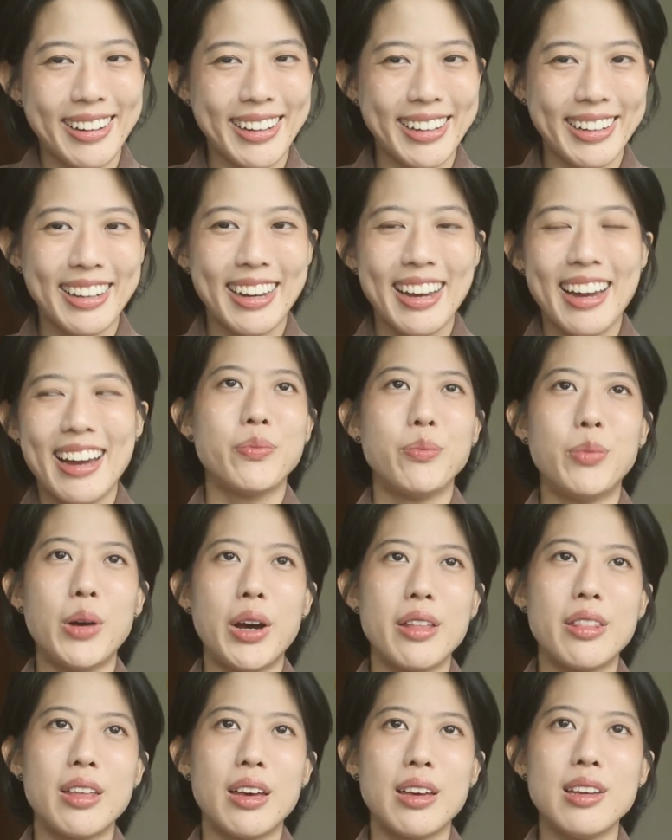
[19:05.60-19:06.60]
it,
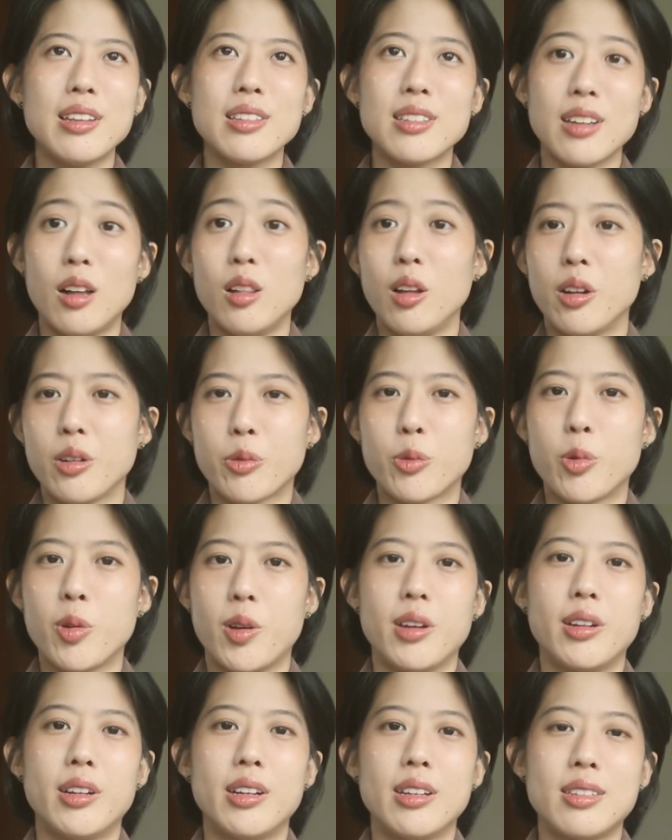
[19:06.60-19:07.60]
but there is a lot of
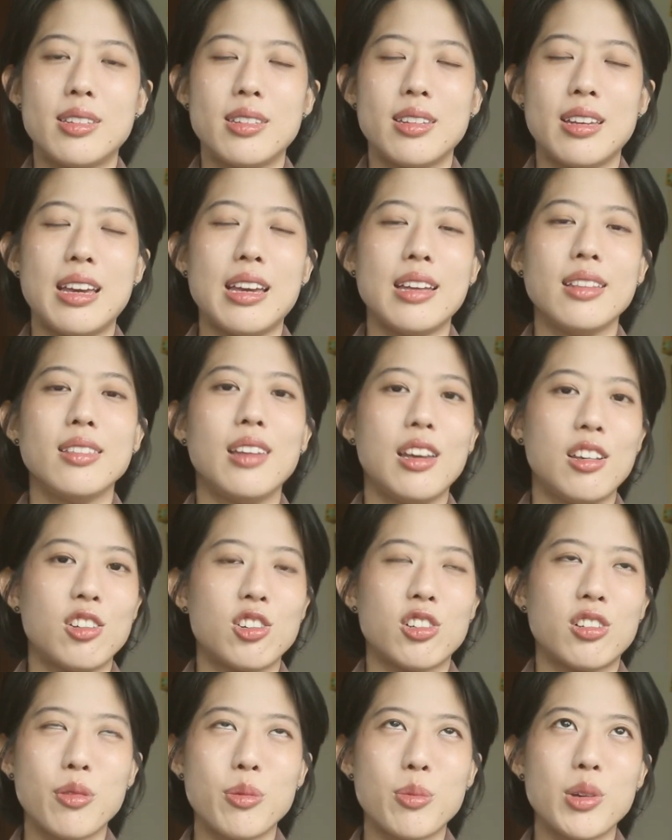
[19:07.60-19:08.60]
queerness in
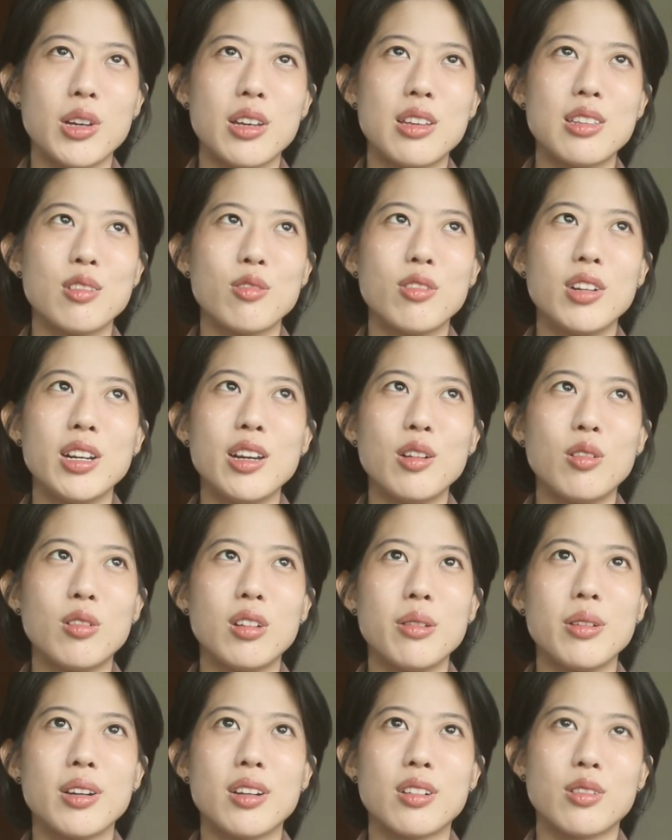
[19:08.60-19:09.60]
nature. It's really
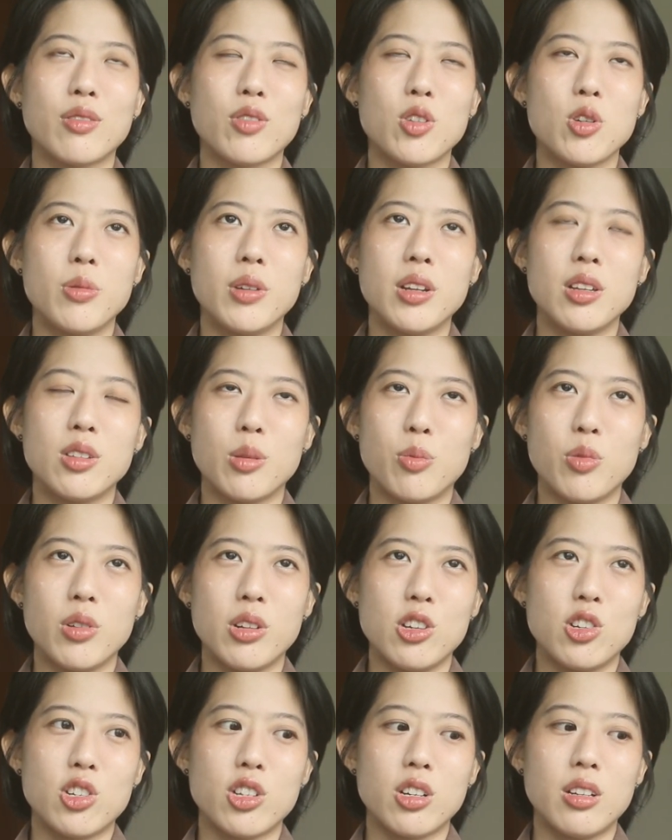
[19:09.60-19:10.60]
only because of human
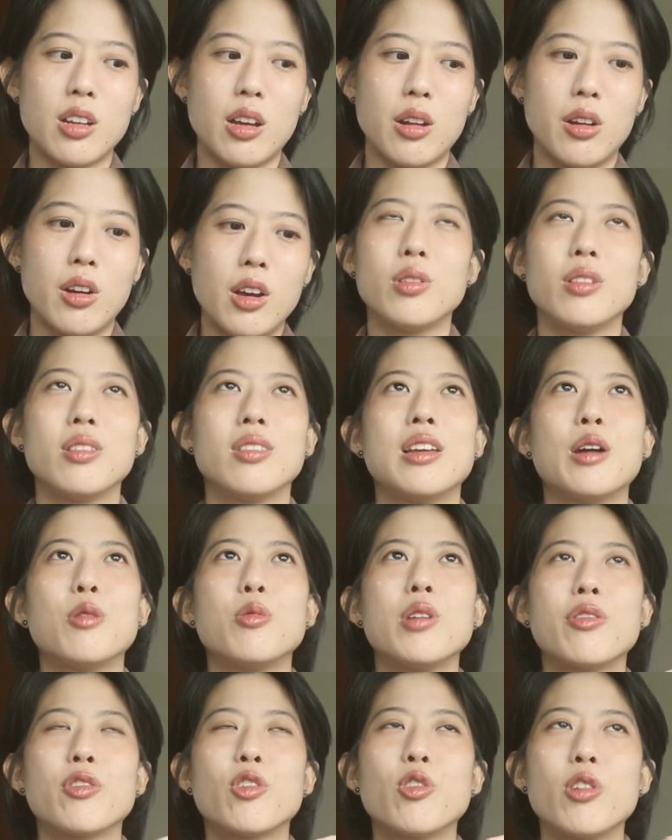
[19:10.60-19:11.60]
interpretation that
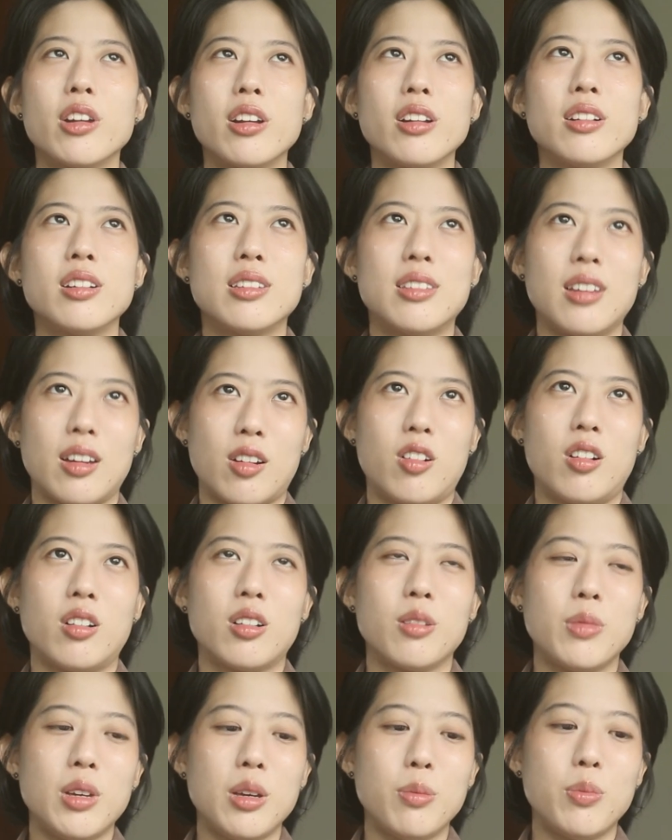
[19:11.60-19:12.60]
we have created this
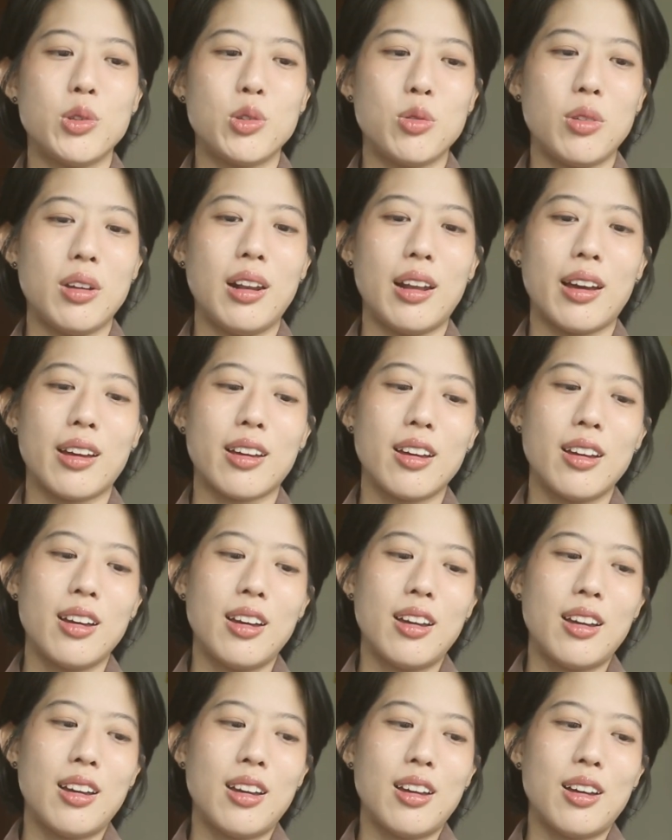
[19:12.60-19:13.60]
dichotomy between like
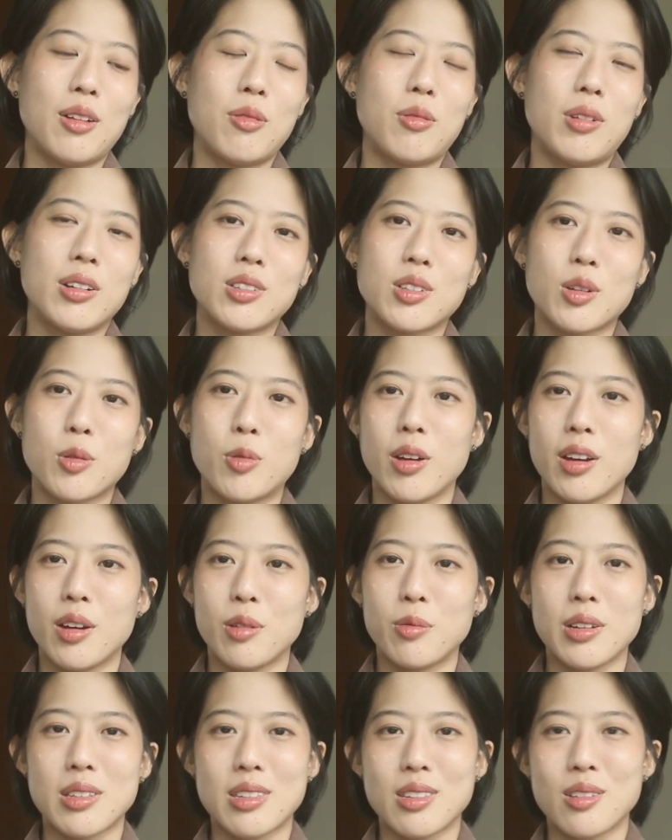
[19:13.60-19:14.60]
what is queer
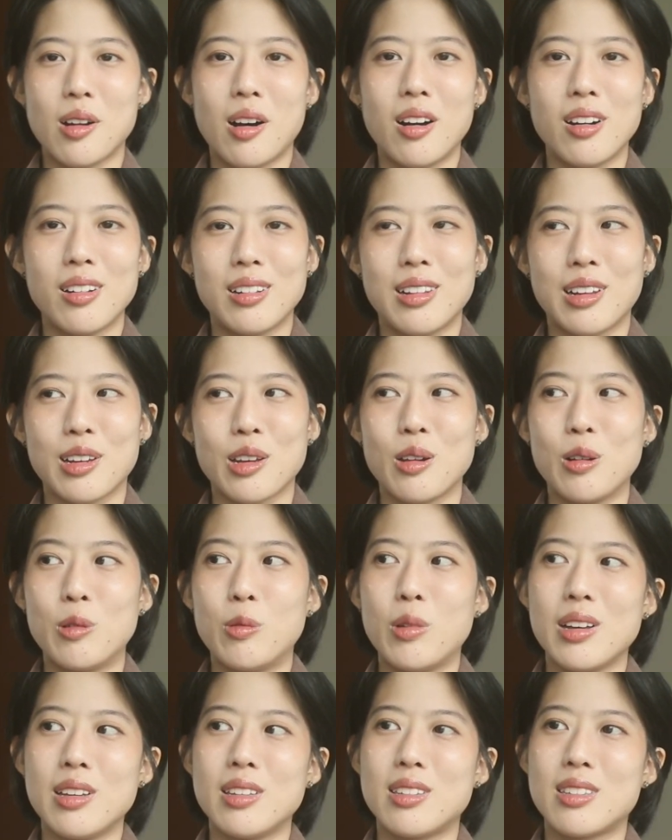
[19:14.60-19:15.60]
and what's not. Like, you know,
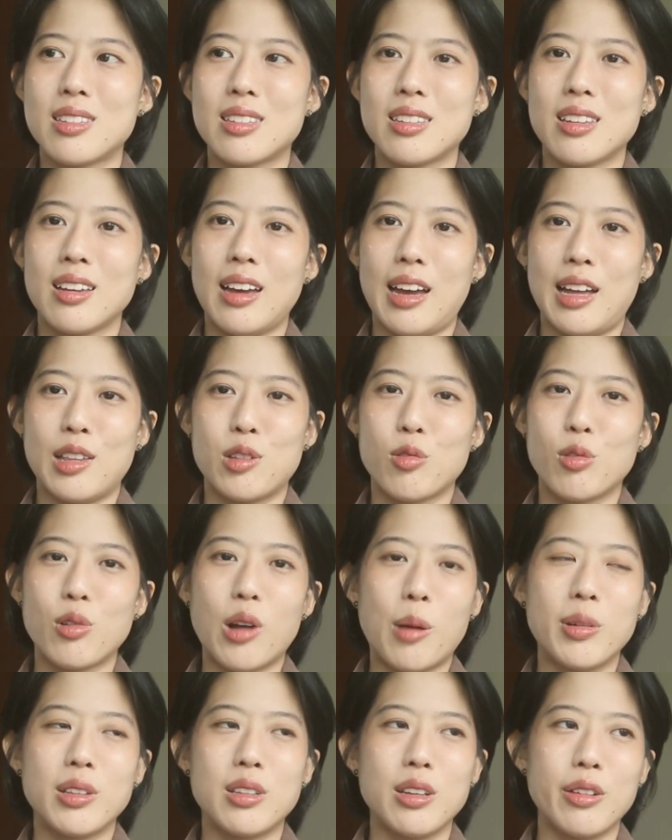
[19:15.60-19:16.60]
what is
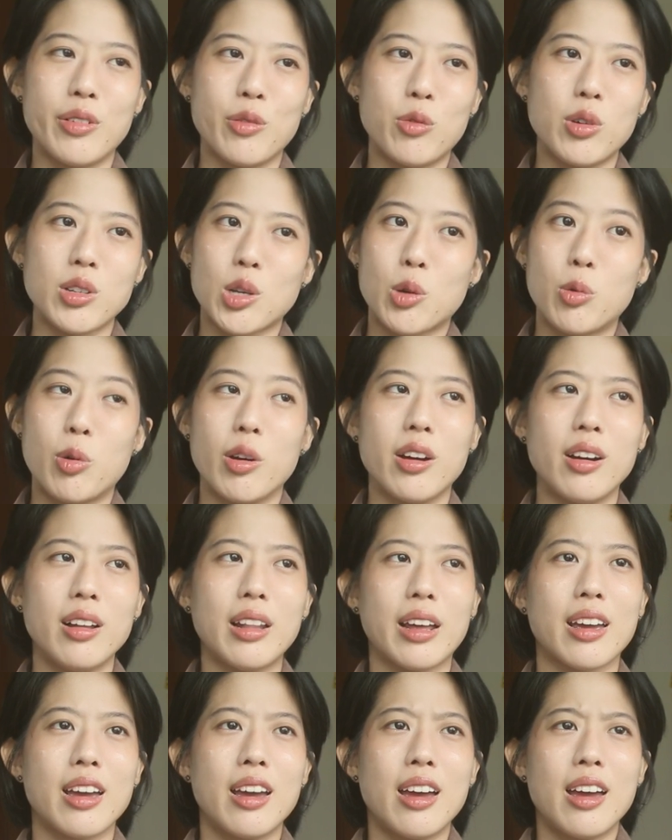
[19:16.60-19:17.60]
heteronormative and what's queer. Like,